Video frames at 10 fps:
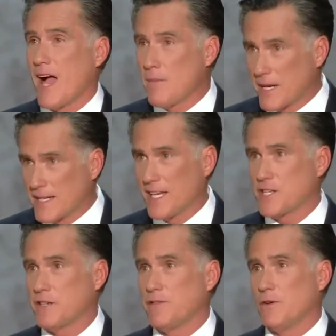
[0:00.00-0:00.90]
How many
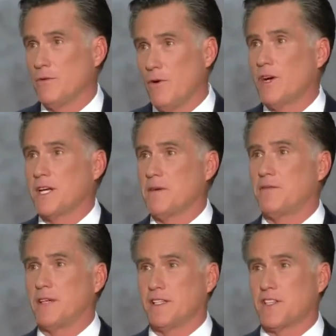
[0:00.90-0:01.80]
days have you woken
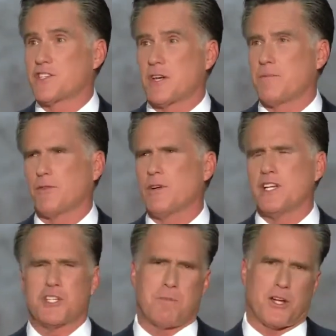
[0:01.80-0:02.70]
up feeling that something
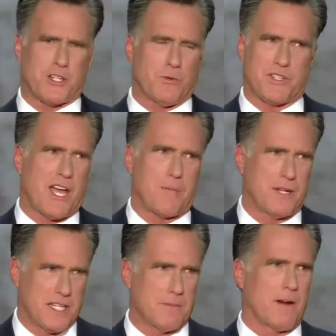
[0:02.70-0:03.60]
really special was
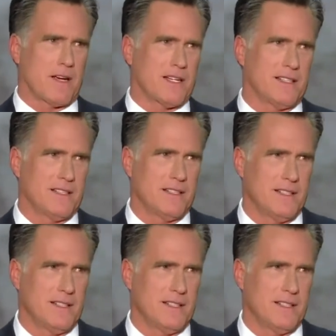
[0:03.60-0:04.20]
happening in America?